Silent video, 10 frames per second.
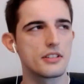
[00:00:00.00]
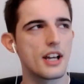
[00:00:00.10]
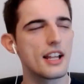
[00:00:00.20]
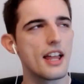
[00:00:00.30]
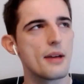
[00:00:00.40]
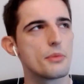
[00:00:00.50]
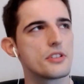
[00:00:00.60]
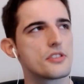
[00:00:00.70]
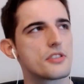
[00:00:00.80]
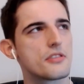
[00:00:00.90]

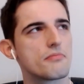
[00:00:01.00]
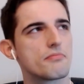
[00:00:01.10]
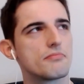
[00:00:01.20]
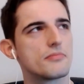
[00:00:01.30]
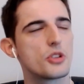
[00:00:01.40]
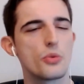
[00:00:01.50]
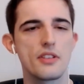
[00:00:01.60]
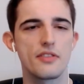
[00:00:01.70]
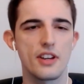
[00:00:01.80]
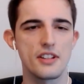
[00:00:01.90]
dilemmas do we
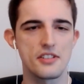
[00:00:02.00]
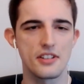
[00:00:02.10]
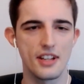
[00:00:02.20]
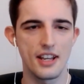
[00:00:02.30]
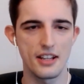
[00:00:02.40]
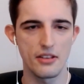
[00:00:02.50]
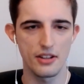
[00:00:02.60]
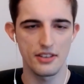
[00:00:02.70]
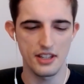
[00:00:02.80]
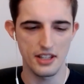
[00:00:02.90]
face today
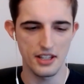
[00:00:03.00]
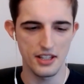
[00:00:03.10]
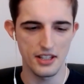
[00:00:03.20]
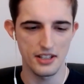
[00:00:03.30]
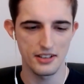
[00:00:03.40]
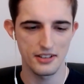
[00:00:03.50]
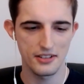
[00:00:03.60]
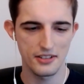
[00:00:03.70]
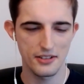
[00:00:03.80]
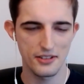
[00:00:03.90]
that the
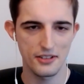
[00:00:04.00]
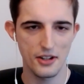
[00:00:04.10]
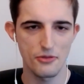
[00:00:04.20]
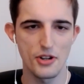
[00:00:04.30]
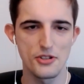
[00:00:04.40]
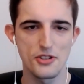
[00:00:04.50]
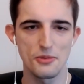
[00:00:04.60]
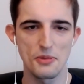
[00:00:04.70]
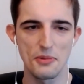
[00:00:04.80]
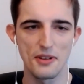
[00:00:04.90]
original
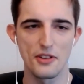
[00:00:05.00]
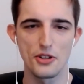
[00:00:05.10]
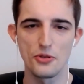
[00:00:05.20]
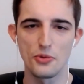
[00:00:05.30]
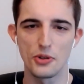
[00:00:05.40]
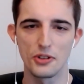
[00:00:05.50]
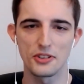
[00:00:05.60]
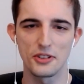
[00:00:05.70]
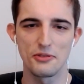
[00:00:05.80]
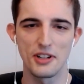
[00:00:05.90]
people of the New World
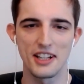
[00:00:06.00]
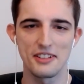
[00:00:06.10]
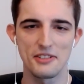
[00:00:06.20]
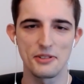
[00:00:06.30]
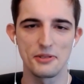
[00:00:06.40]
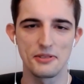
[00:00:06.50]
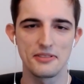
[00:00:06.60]
could relate to?